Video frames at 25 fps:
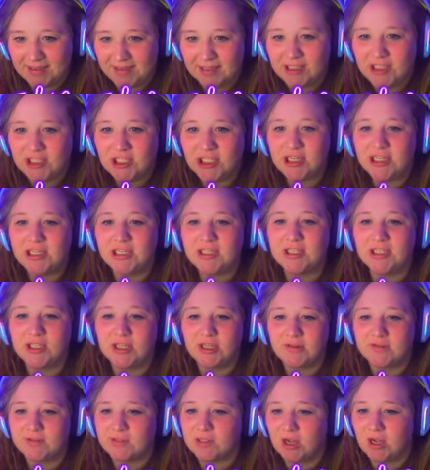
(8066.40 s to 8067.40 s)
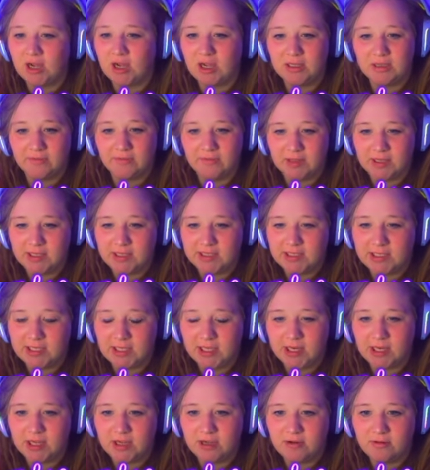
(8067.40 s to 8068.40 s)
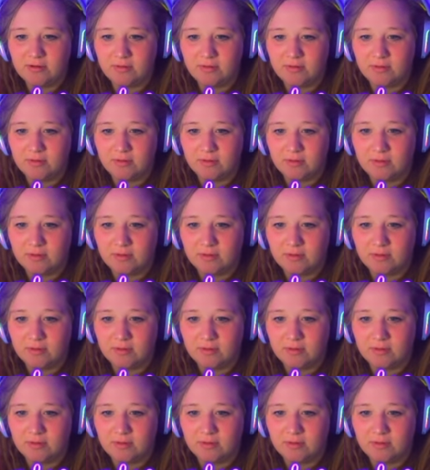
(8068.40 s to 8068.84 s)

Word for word: She deserves all of this, you know?